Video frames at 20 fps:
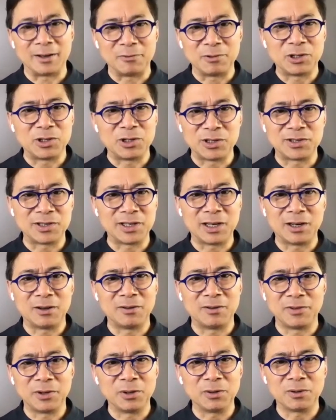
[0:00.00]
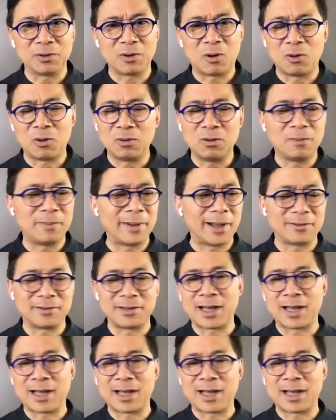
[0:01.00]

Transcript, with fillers: which is you know if you're all about